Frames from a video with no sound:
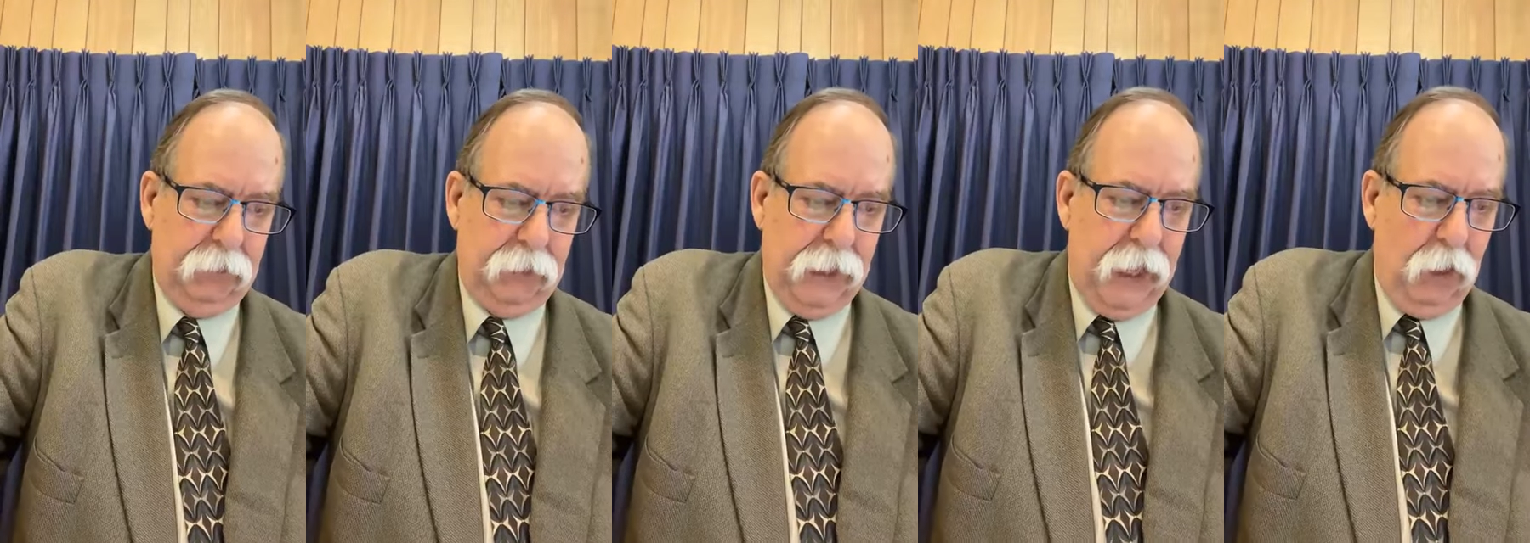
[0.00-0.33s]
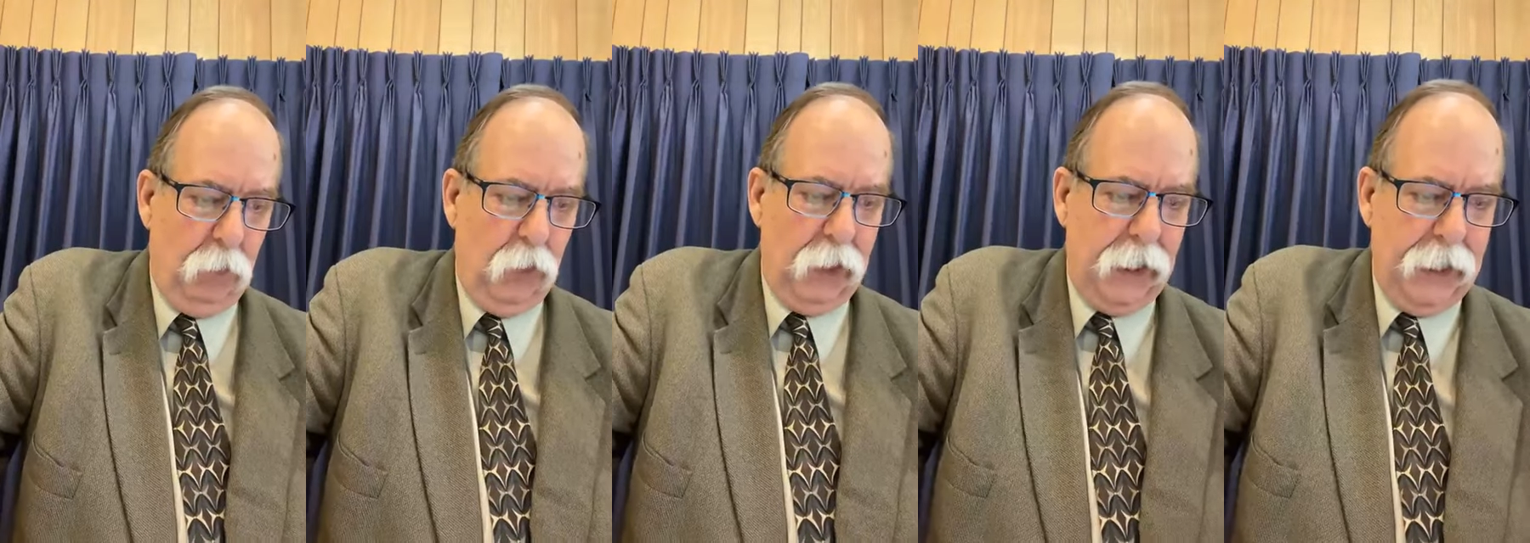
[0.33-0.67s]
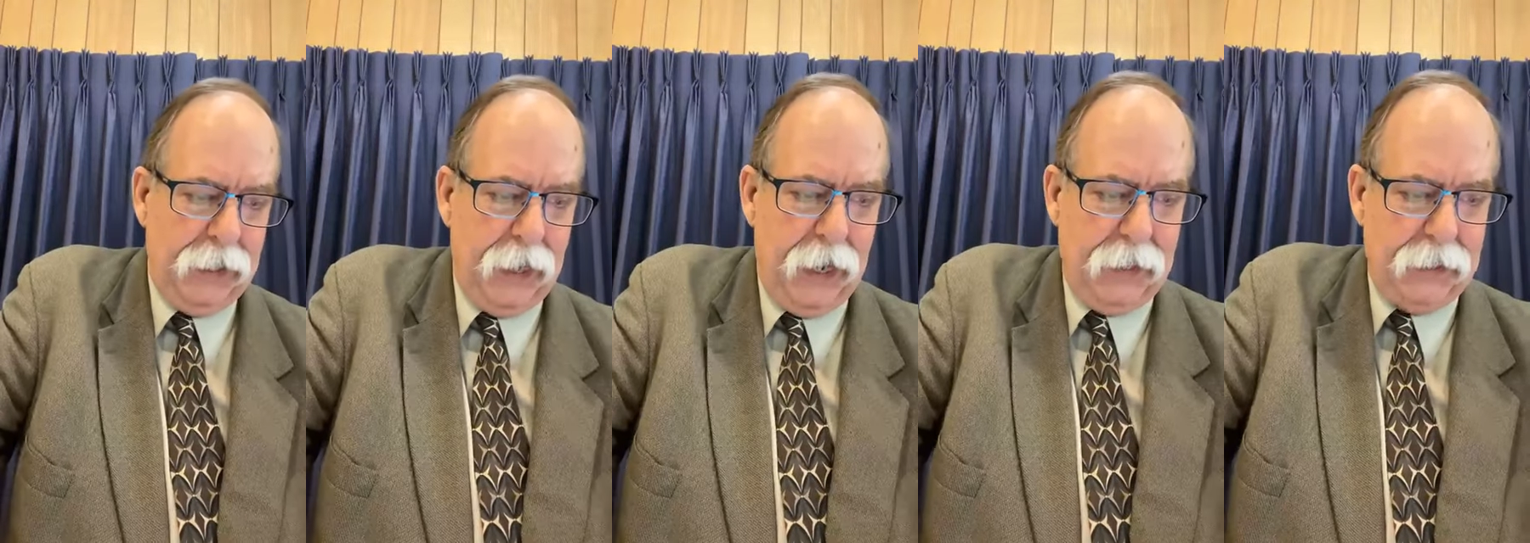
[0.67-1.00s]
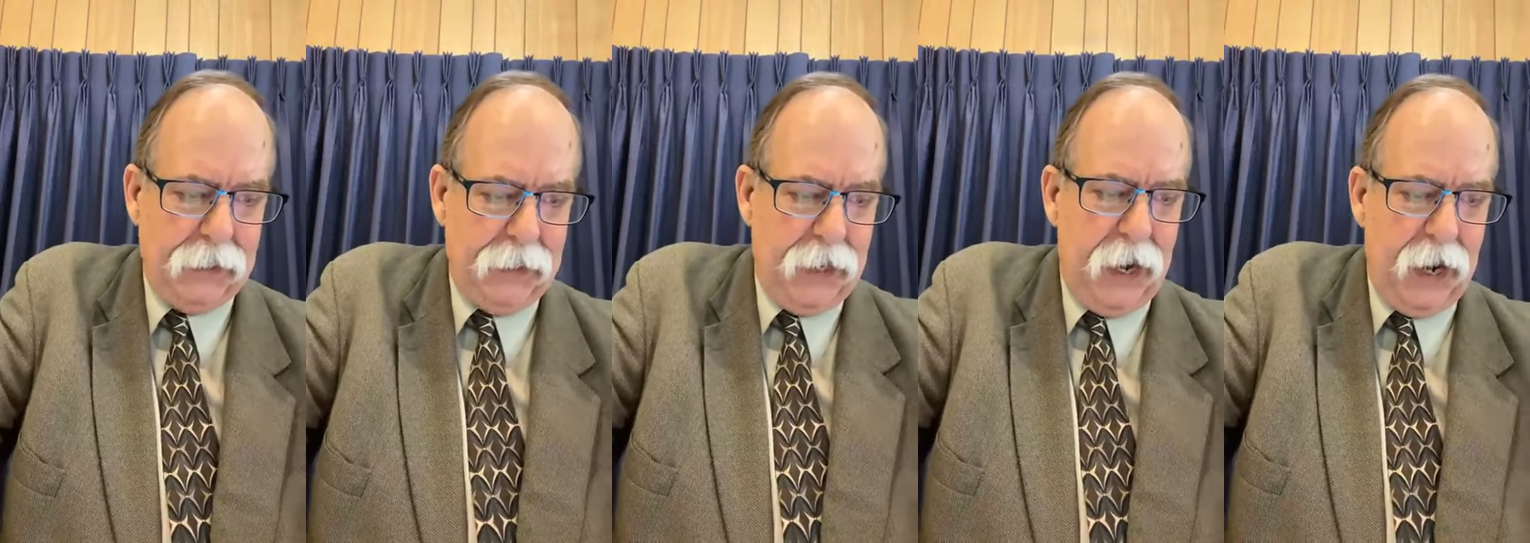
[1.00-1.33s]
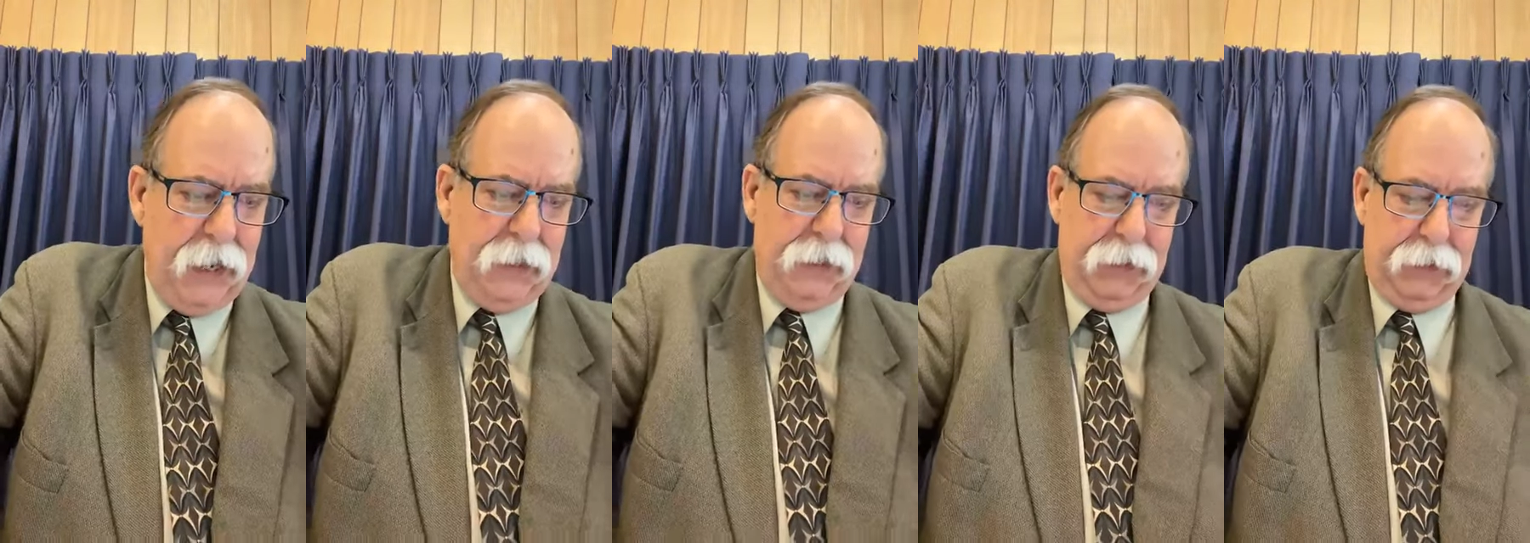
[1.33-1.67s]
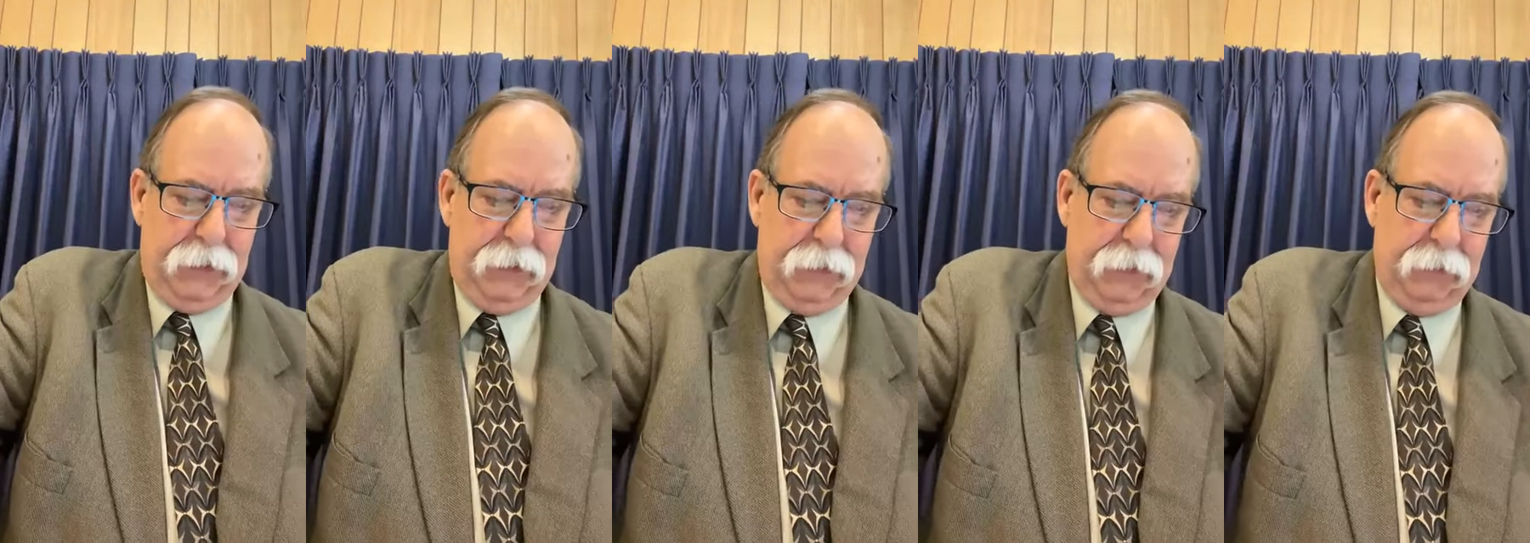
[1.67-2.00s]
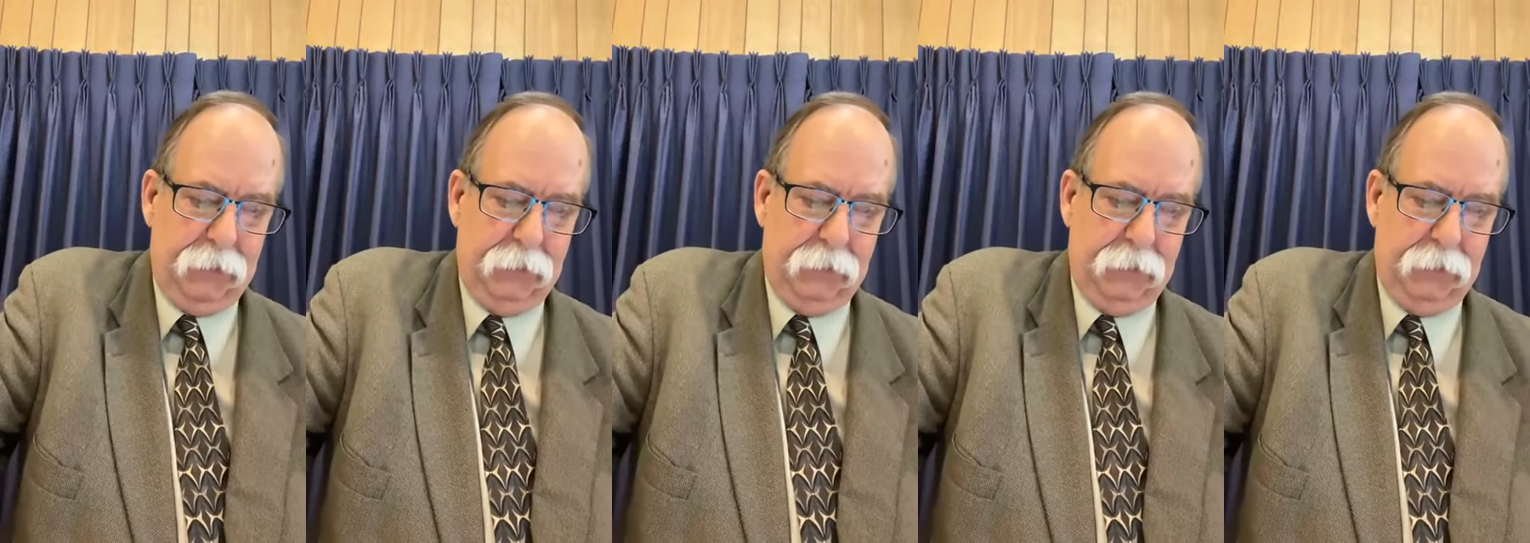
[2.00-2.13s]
Yet will I not deny thee.